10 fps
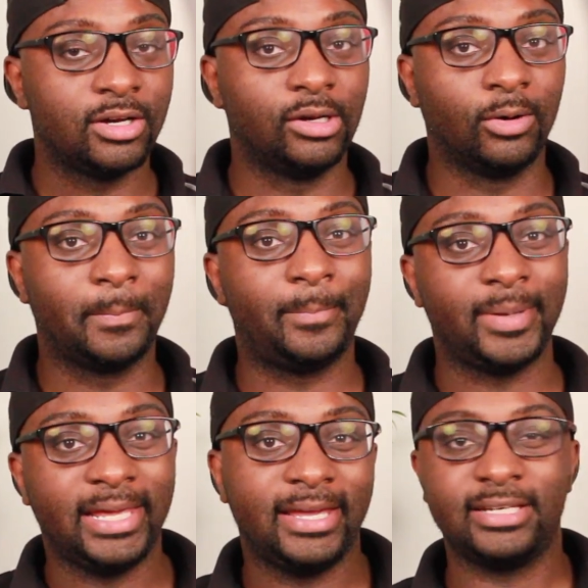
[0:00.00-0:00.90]
no
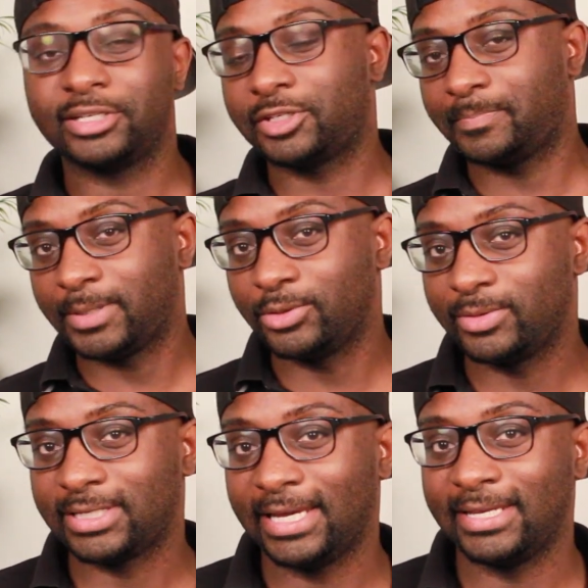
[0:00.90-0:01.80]
big
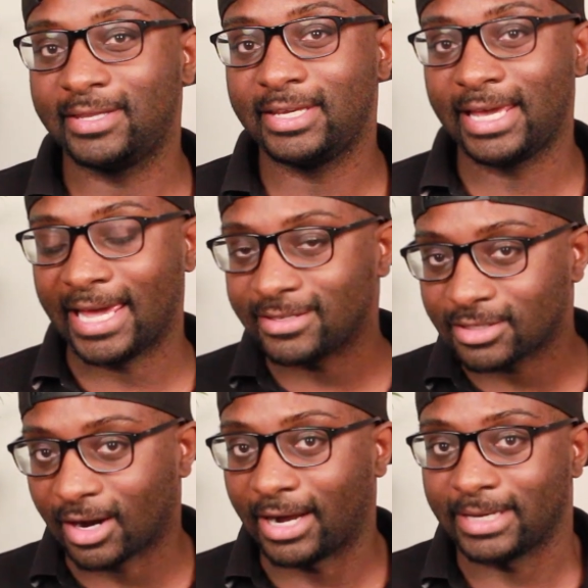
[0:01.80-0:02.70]
dispute in the
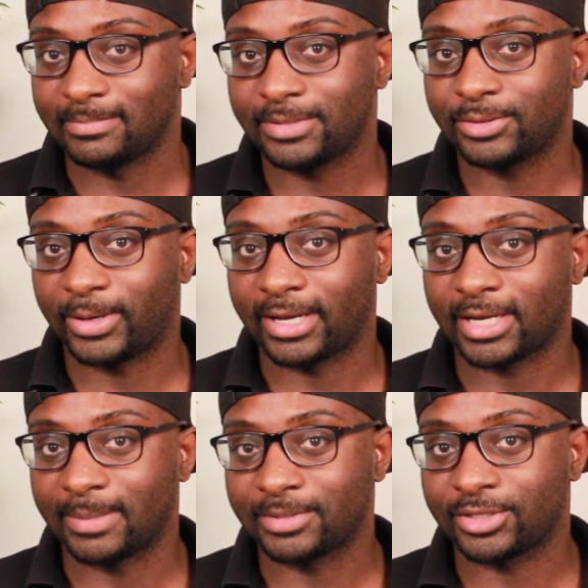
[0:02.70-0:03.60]
end times when it
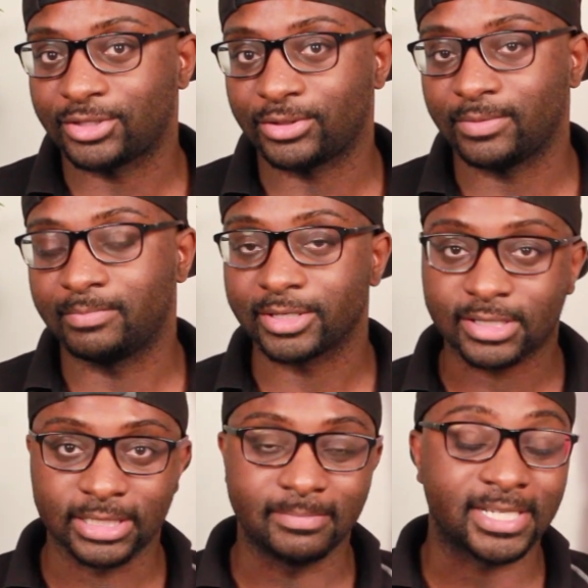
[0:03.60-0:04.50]
comes to
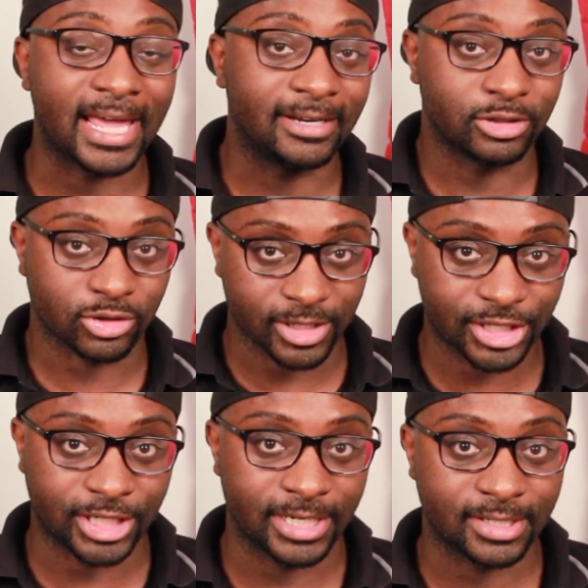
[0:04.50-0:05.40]
Muslims and
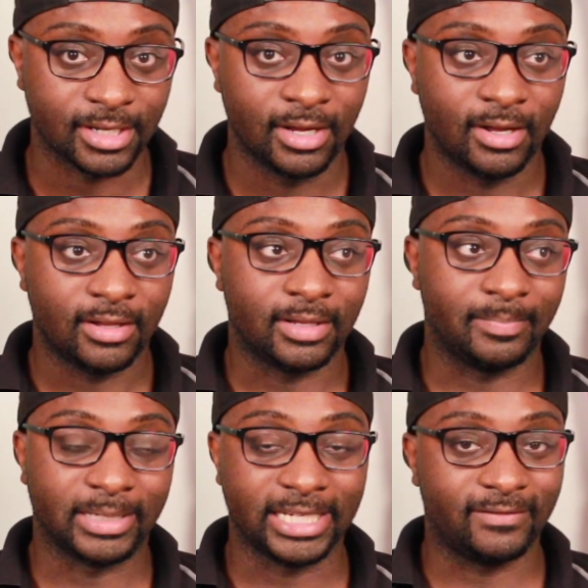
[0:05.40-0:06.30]
Christians.
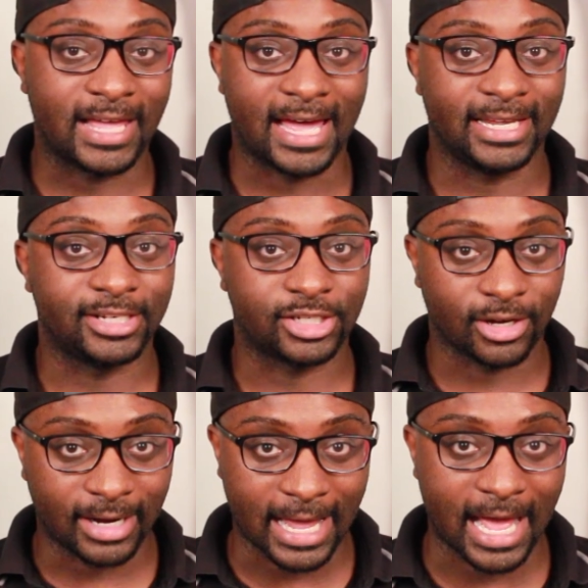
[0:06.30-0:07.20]
They believe that it's
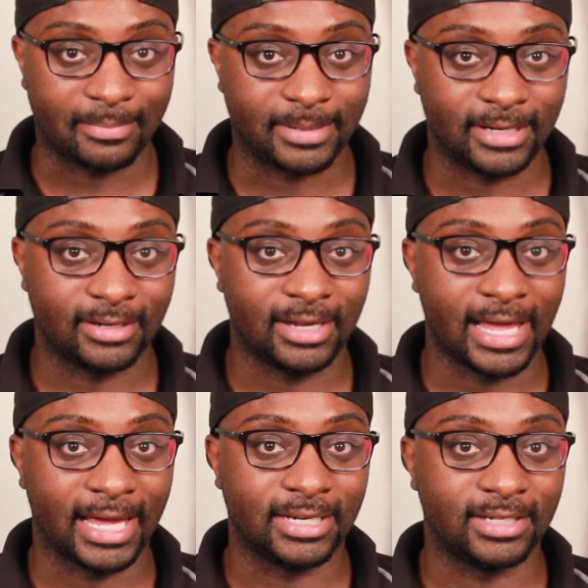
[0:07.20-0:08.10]
gonna happen
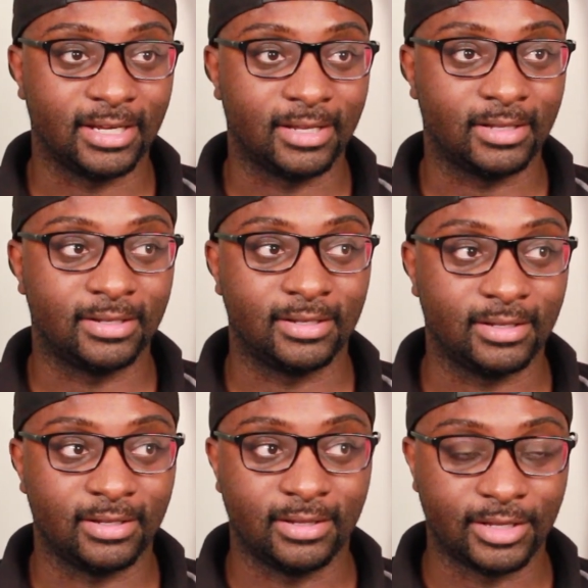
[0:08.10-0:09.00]
and
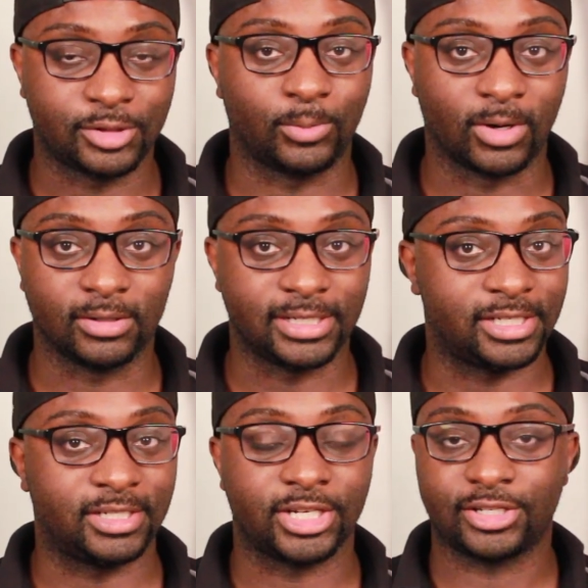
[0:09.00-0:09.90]
this world
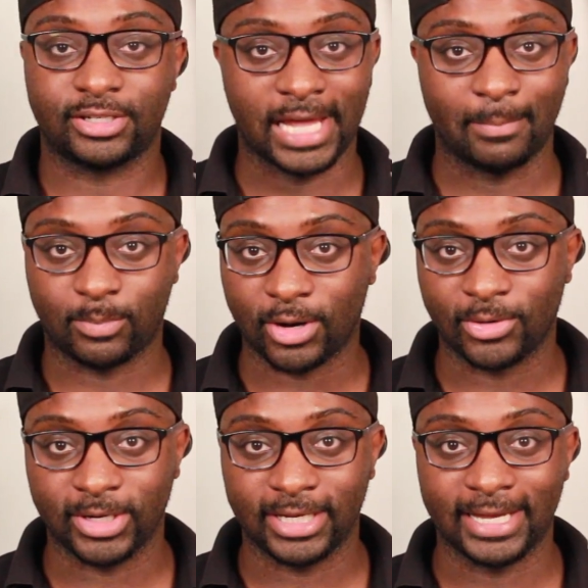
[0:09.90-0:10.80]
is just
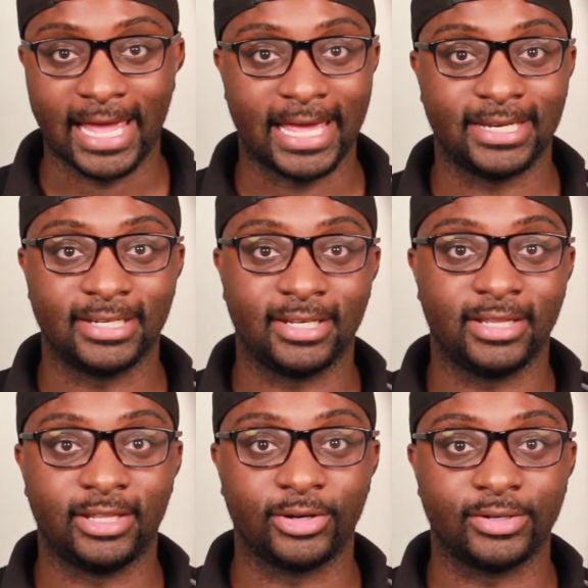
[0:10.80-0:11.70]
temporary and
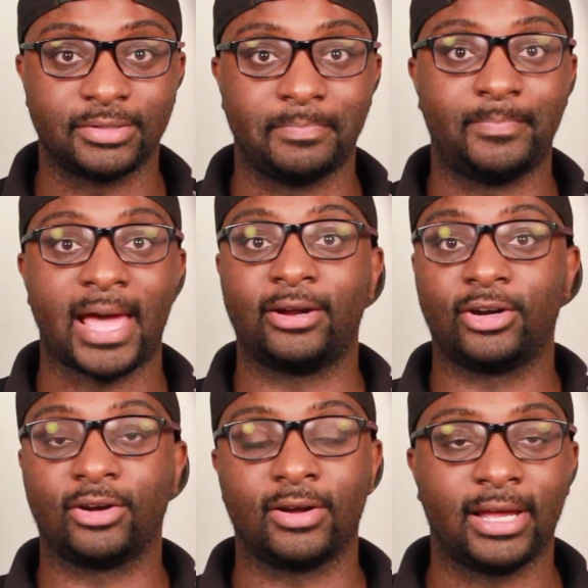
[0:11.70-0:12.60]
there's
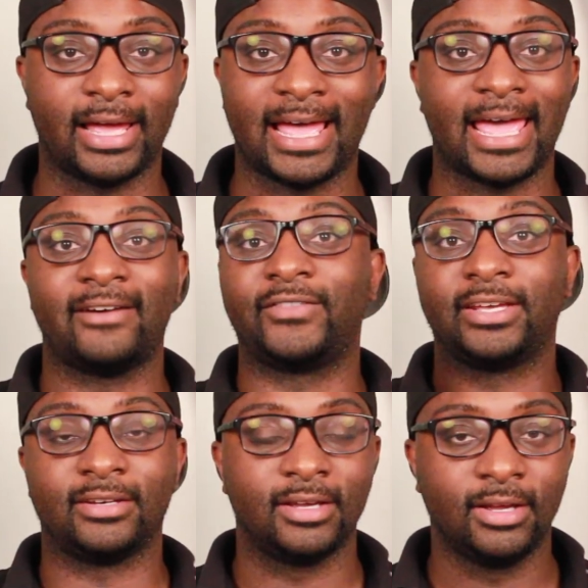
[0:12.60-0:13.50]
better, a
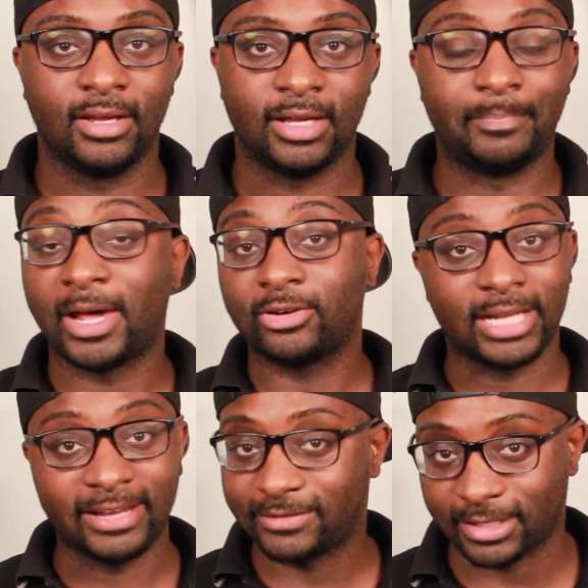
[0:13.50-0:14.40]
heaven, a better
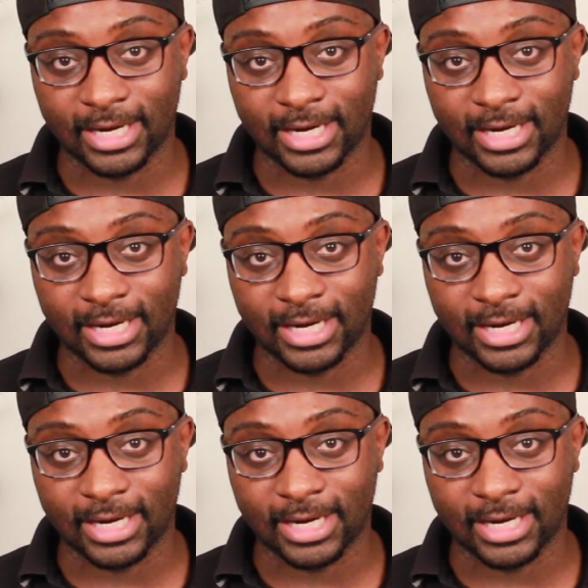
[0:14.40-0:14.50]
life to